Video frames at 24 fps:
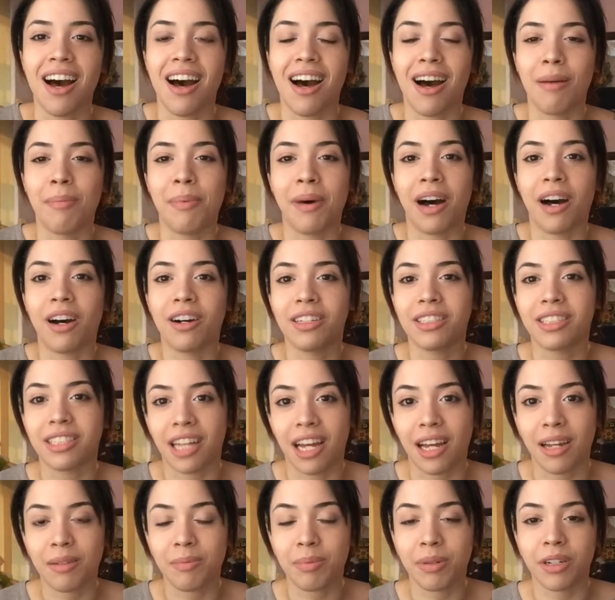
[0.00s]
about
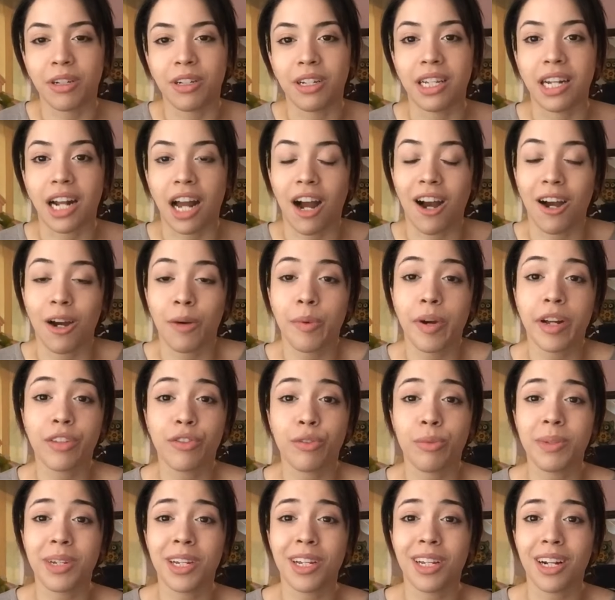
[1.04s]
that pill and how it
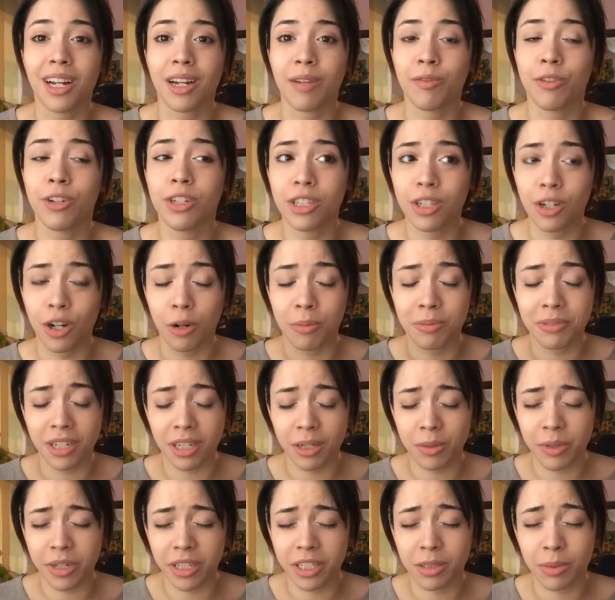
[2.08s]
works for me, and I really hope that
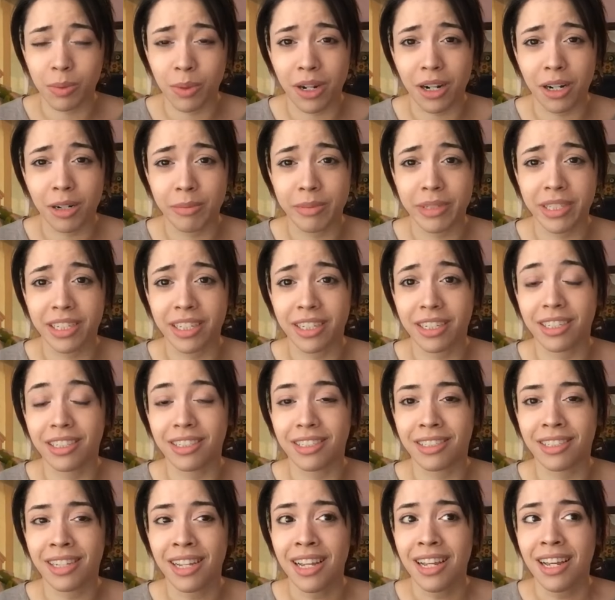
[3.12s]
it works well
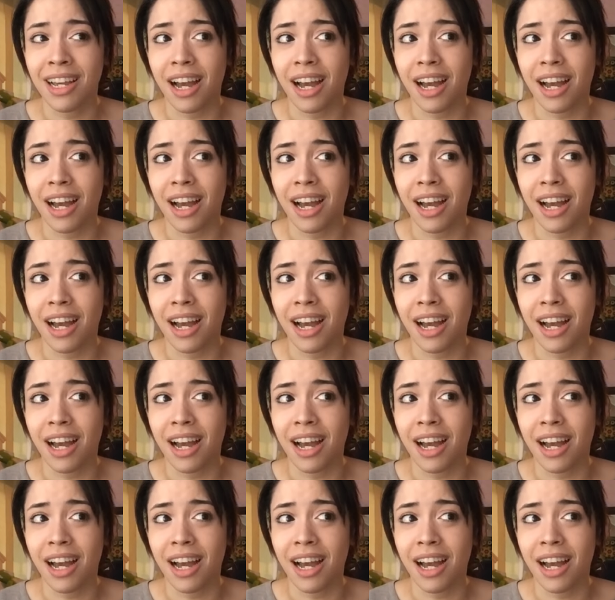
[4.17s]
because